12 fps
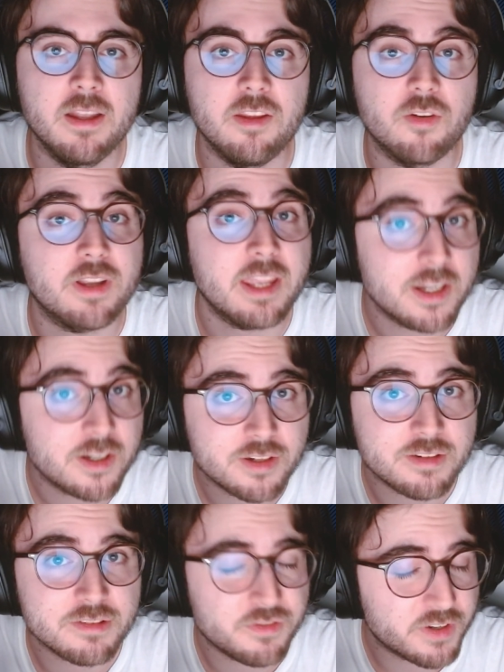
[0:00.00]
Your
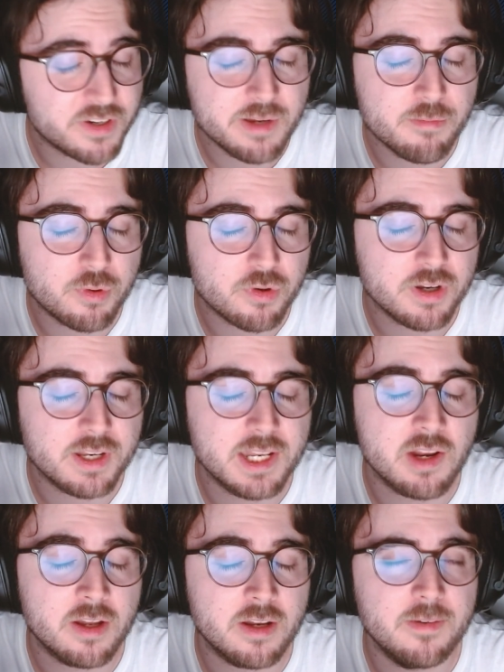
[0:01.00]
character is very important
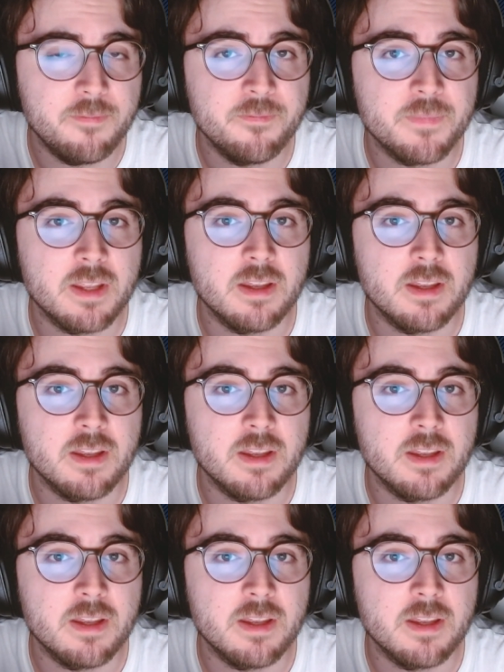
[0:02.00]
in Hunt.